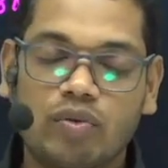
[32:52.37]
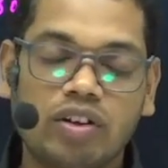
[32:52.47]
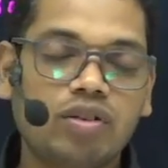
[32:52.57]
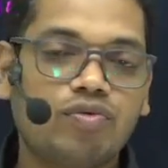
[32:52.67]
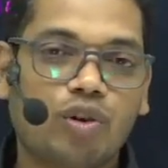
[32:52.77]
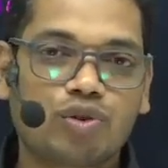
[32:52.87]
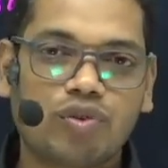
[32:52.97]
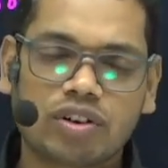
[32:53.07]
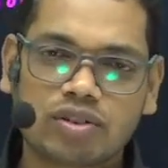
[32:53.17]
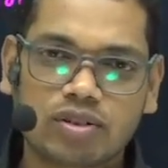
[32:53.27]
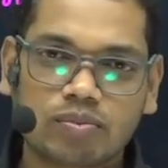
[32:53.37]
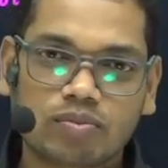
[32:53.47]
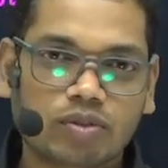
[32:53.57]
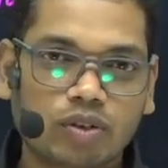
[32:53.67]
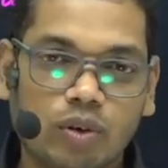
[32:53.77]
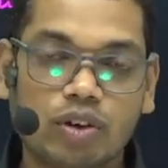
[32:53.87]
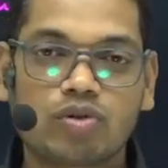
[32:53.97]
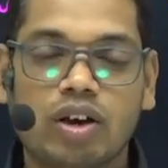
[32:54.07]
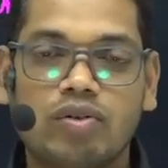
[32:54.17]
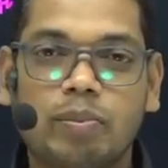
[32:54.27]
the phosphorus. Okay,
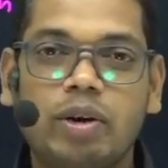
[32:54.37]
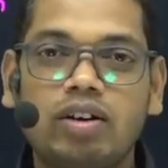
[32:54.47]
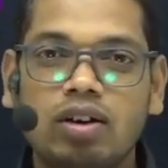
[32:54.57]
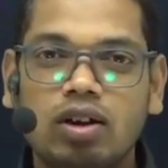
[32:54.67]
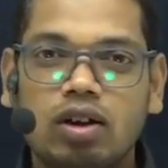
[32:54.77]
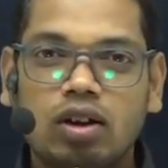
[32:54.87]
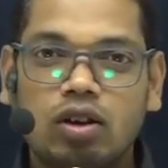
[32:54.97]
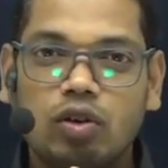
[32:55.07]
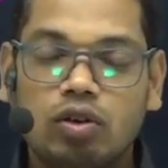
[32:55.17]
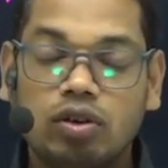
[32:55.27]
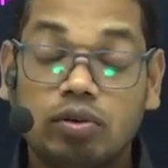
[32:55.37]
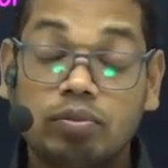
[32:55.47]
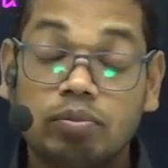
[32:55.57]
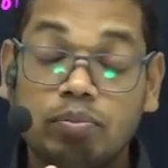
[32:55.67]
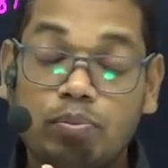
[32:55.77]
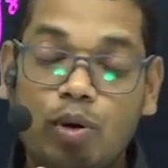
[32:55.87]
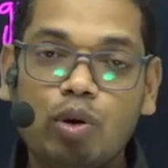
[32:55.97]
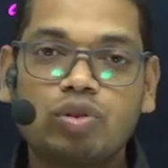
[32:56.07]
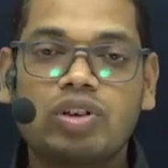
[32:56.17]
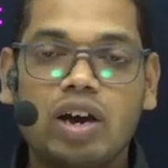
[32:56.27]
so I repeat,
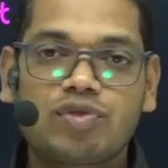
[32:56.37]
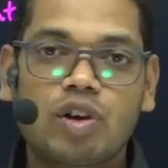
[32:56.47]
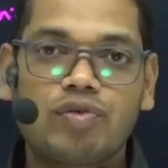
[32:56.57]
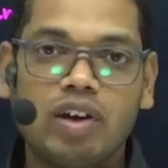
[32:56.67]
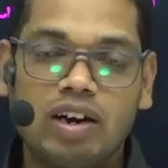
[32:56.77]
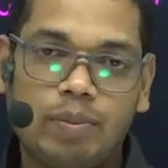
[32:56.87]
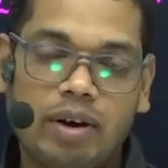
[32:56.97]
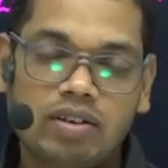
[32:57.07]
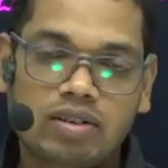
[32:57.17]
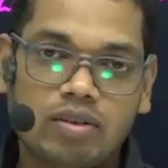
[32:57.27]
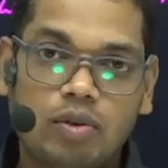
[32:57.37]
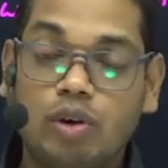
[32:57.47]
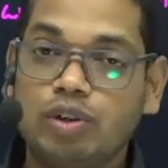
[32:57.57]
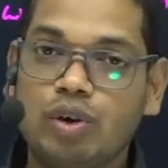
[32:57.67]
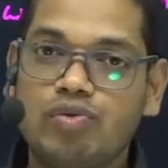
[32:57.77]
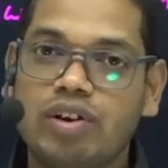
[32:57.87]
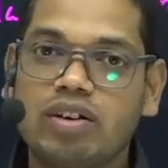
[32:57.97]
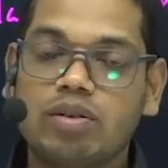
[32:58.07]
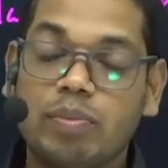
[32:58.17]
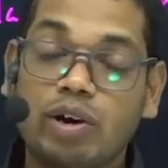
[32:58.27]
both types of elements or
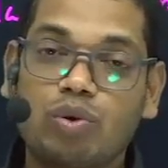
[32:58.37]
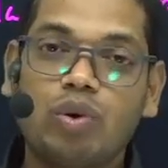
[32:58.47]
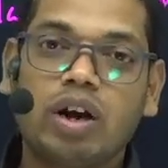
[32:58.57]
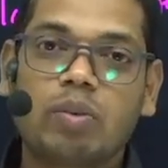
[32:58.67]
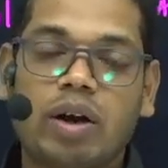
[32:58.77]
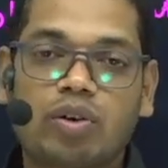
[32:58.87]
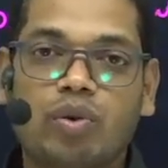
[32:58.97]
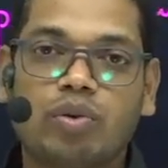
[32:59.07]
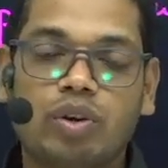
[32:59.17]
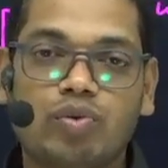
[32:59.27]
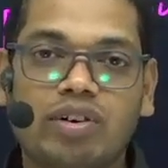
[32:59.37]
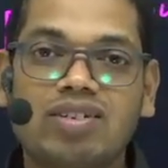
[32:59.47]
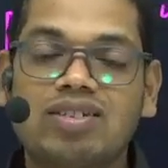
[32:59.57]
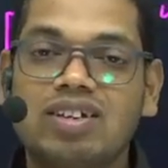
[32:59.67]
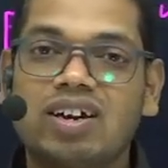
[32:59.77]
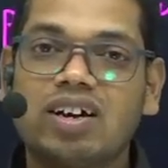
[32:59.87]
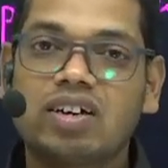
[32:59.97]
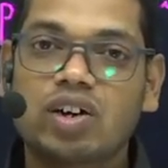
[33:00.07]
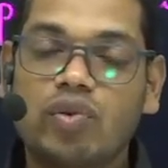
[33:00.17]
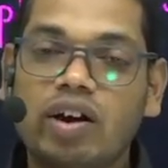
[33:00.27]
nutrients, macro and micronutrients, they are
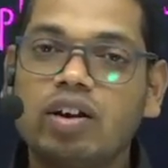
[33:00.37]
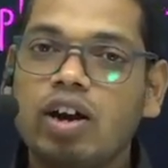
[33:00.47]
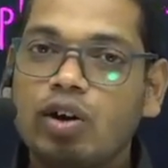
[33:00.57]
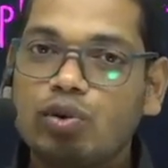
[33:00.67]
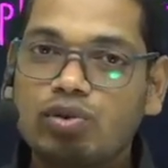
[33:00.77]
required to